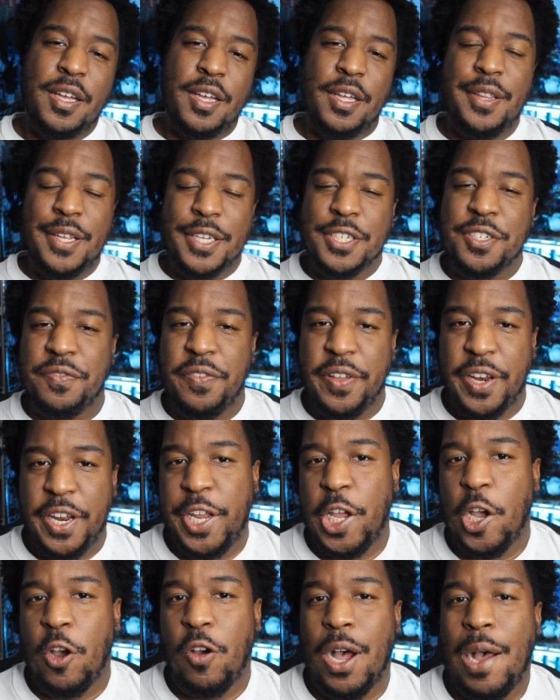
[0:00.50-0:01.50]
In this
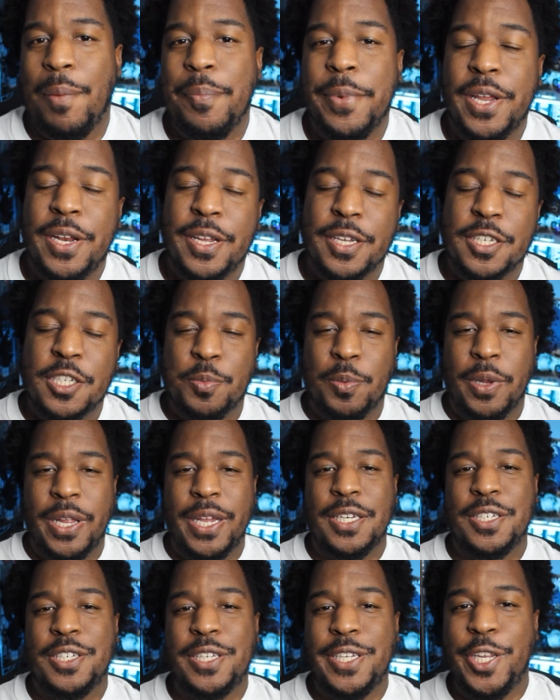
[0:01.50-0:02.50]
video, I'm going to
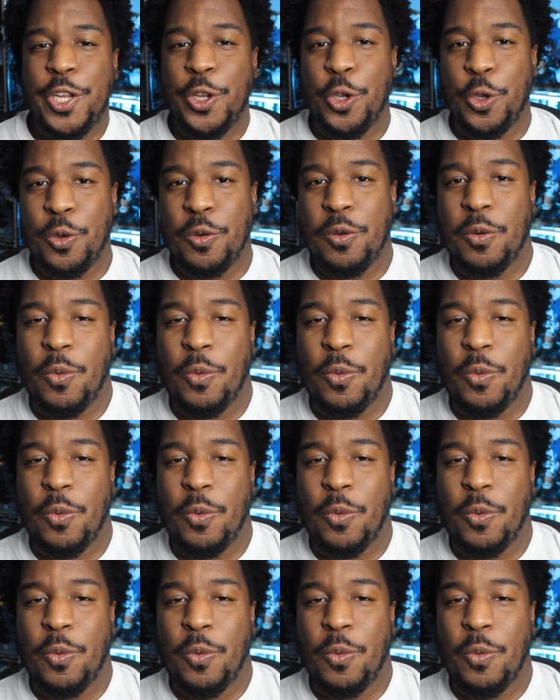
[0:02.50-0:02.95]
explain to you